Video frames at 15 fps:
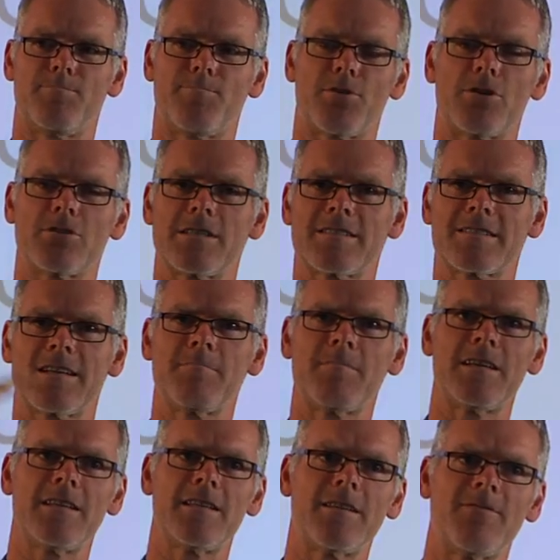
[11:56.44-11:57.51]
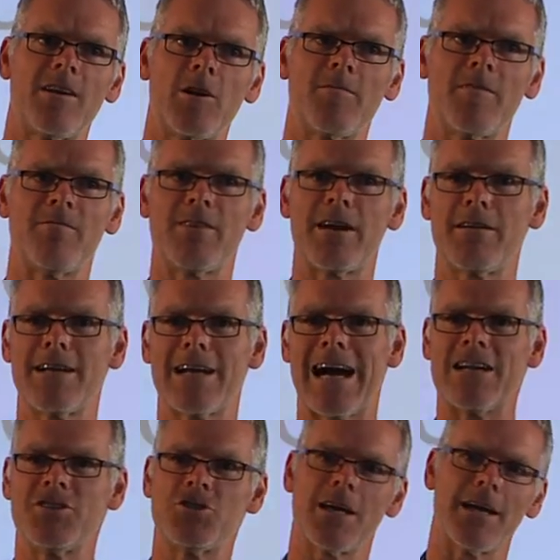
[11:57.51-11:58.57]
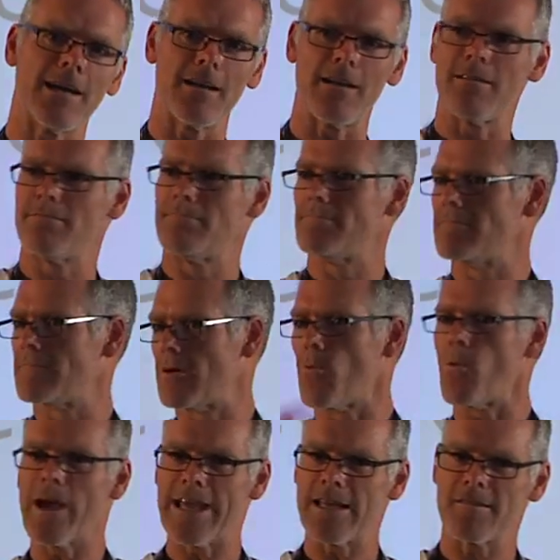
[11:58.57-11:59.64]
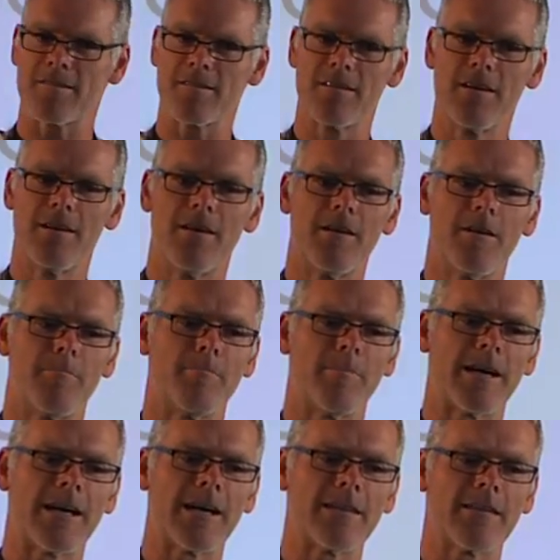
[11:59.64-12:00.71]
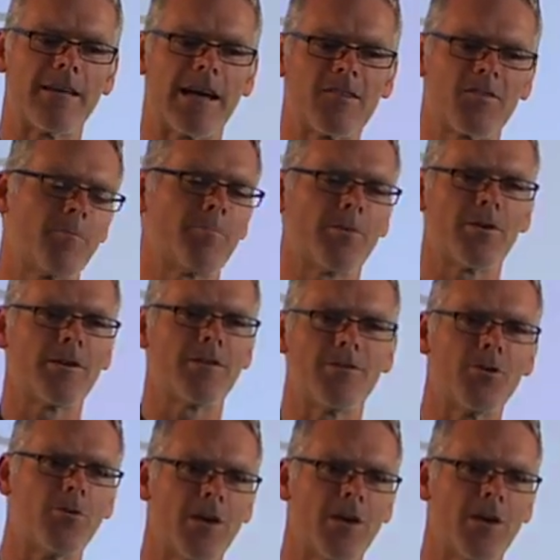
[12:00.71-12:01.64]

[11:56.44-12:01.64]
projects can be developed in very agile ways, but at some point you